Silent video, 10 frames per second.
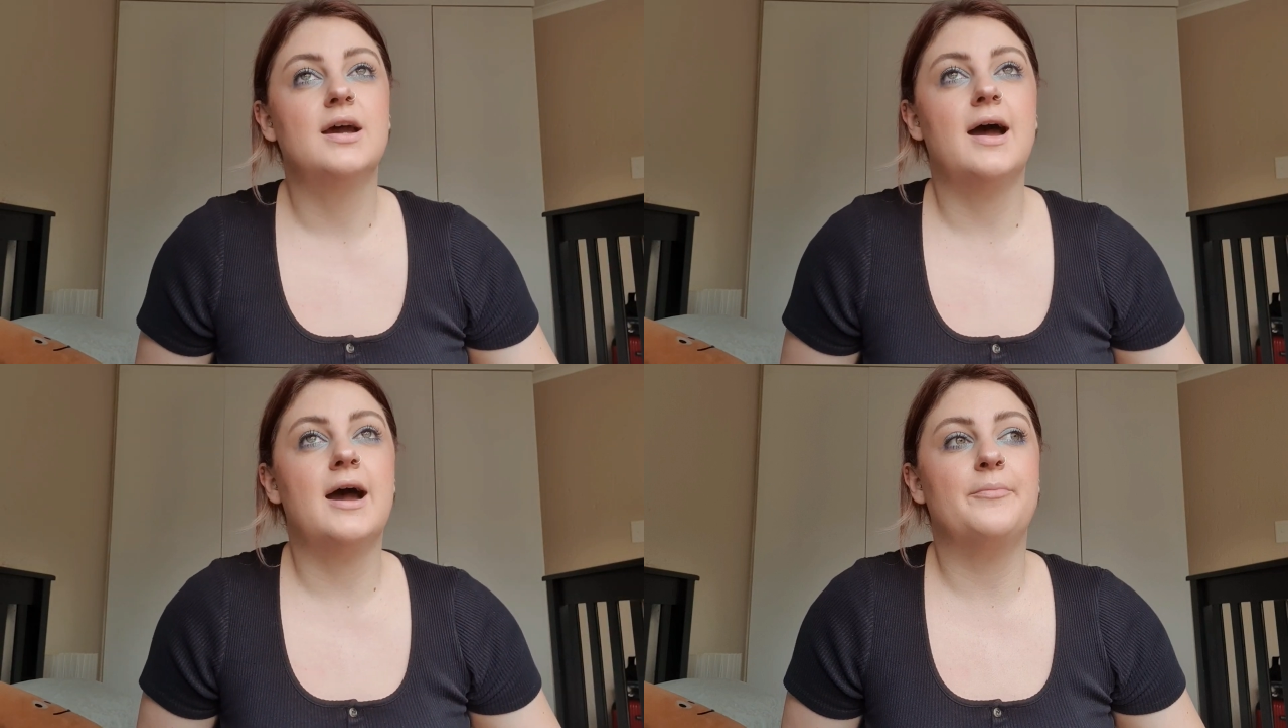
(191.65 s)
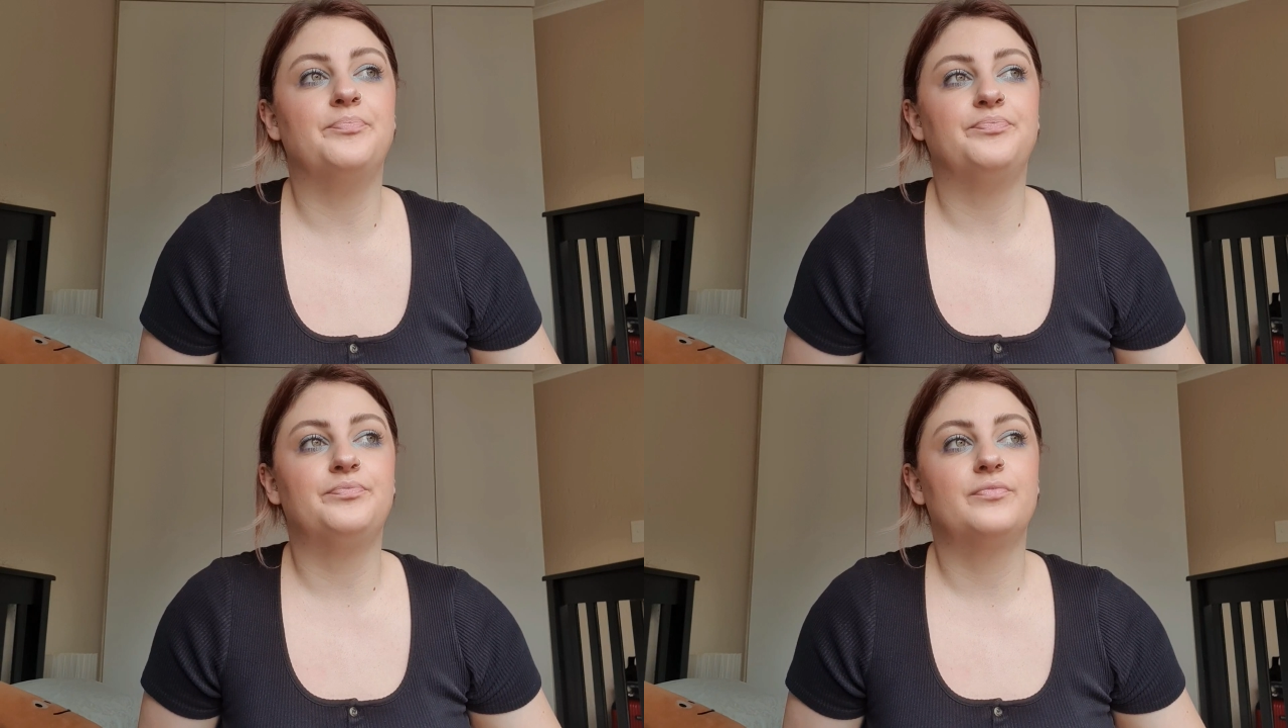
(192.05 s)

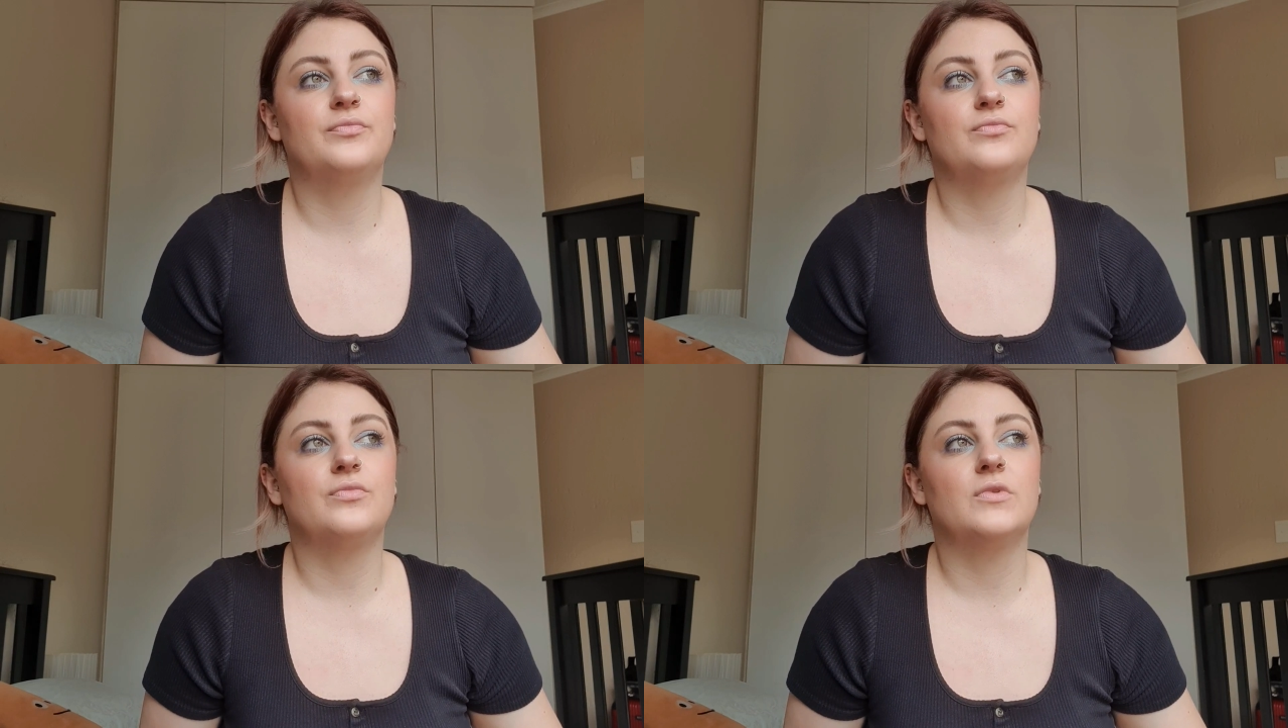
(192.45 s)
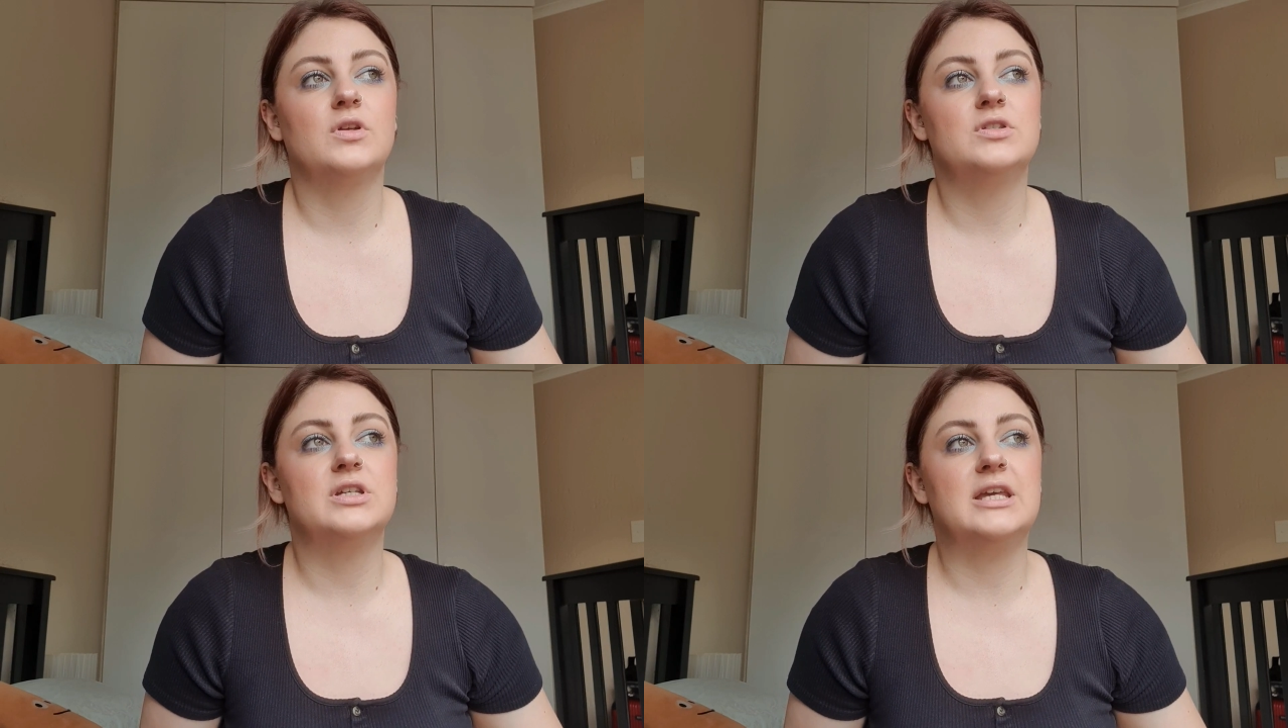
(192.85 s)

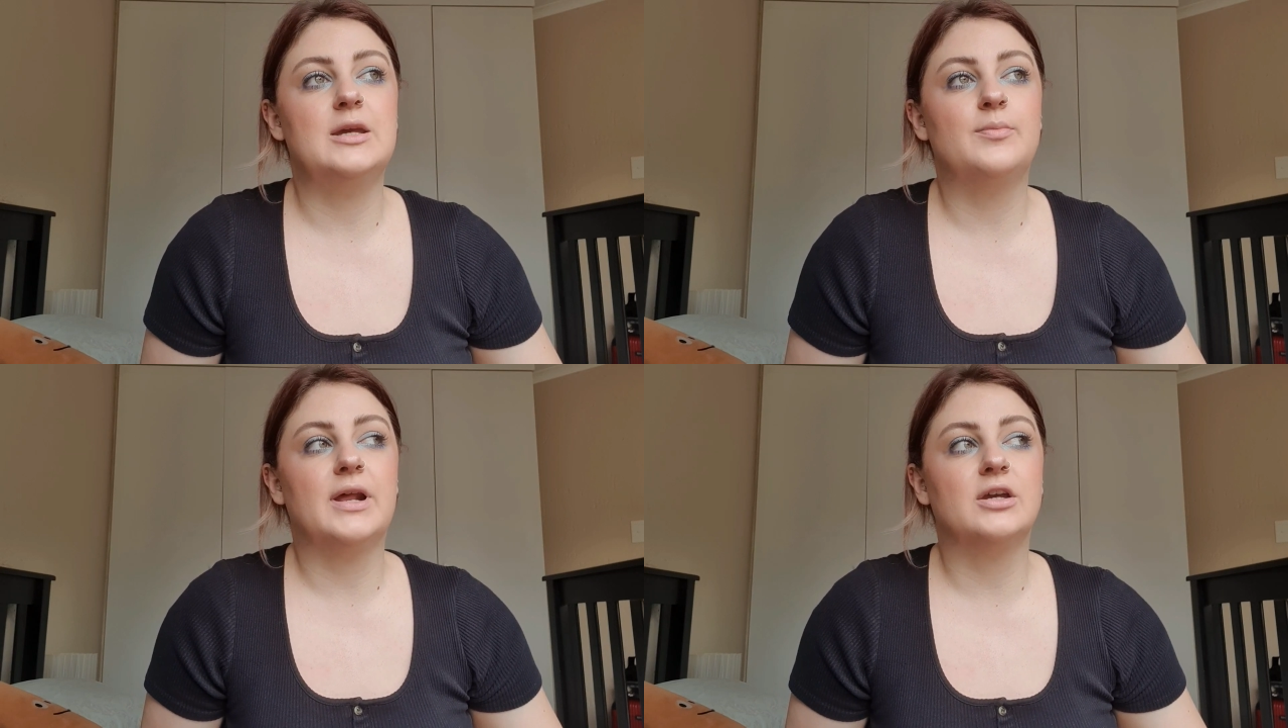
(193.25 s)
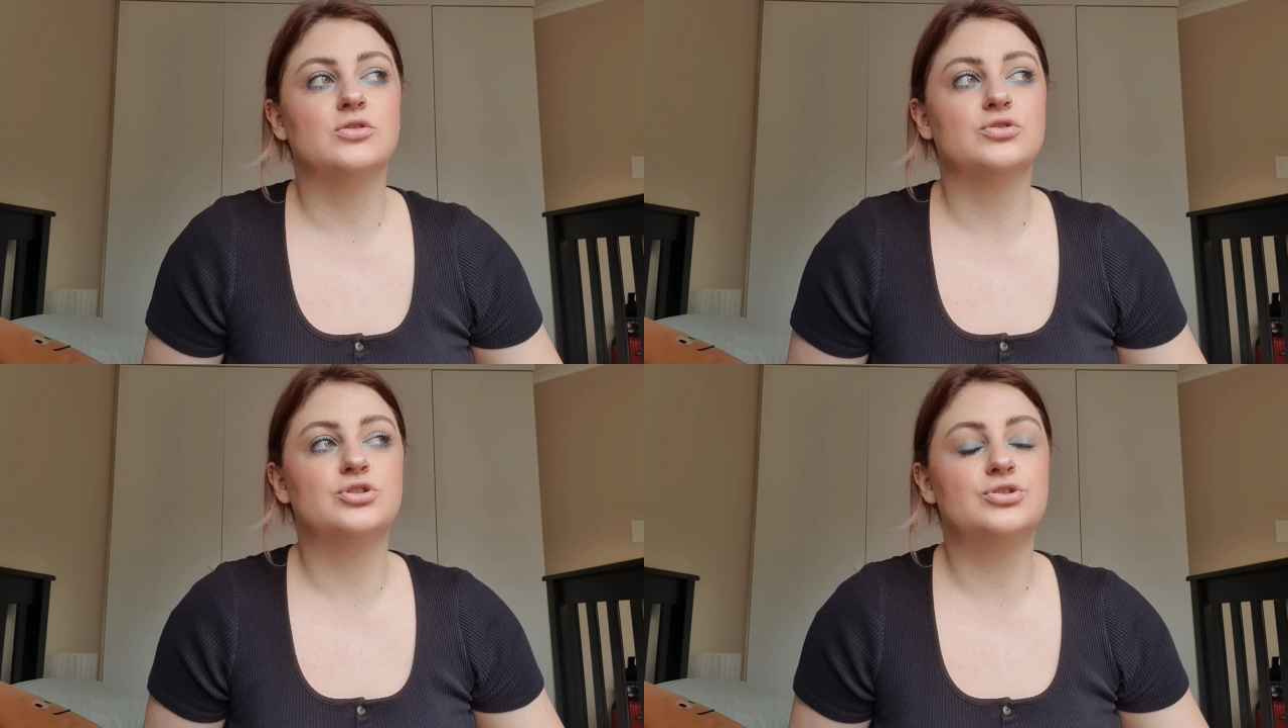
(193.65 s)
to keep like
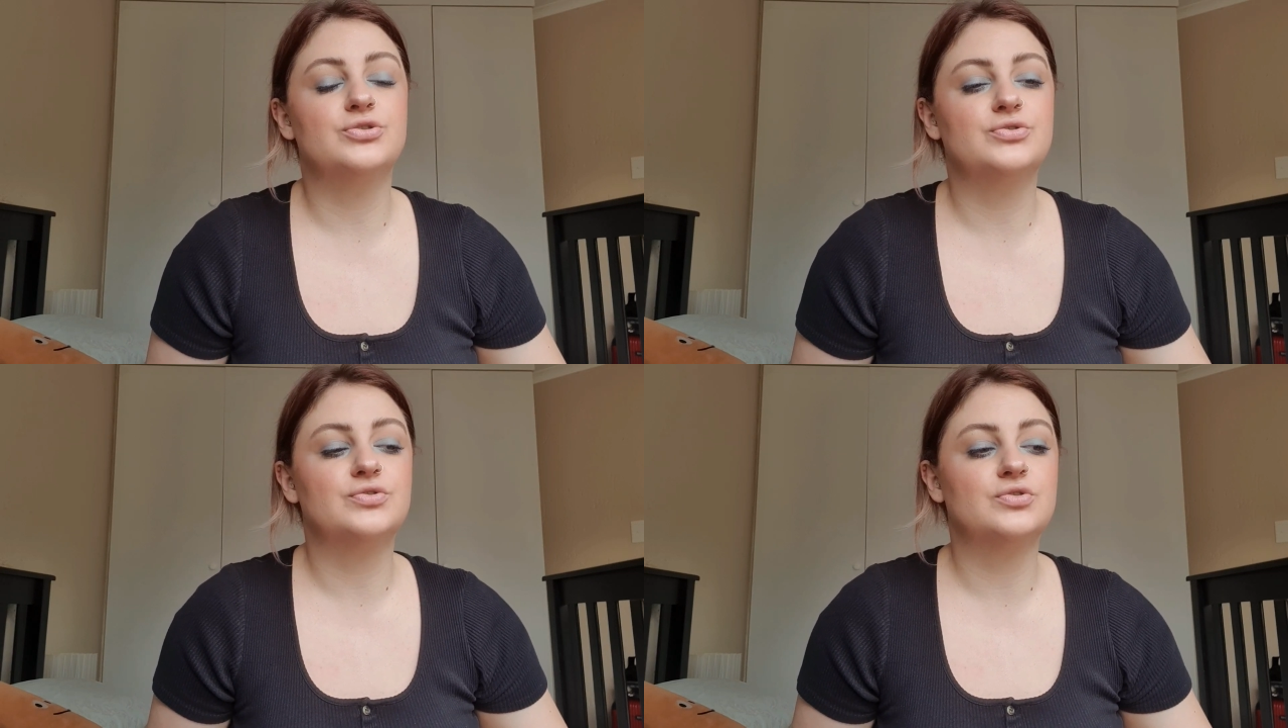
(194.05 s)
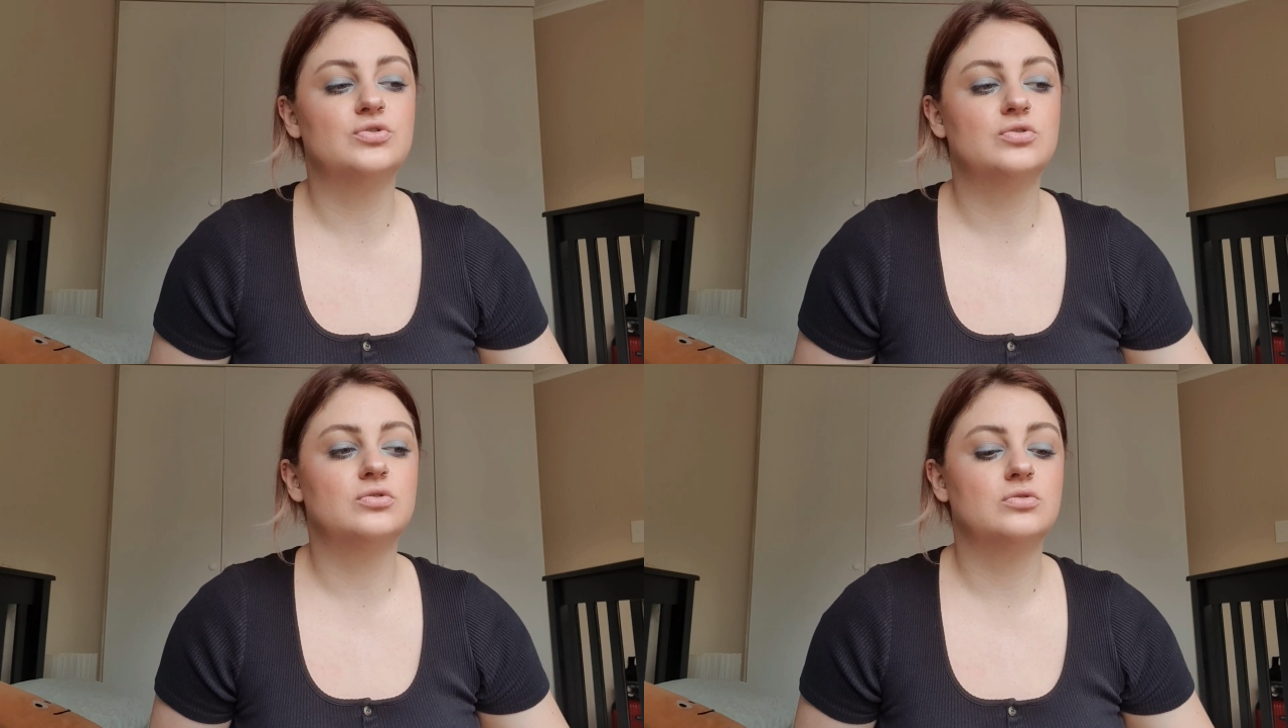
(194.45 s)
your shoes